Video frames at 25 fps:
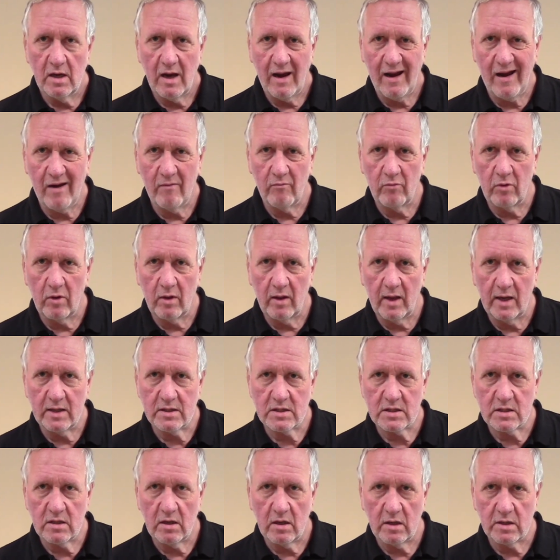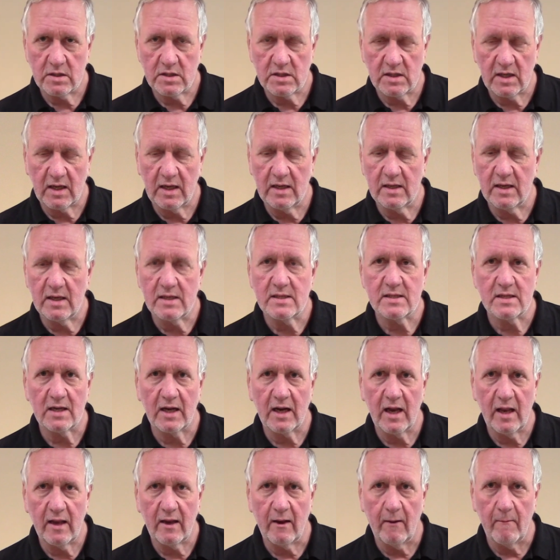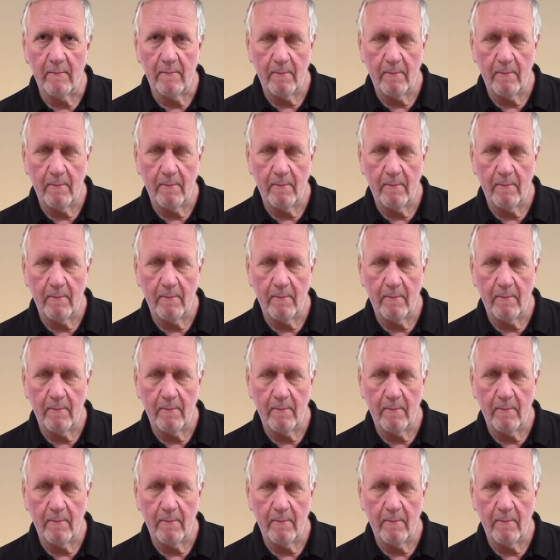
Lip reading: and we'll then start sticking these together.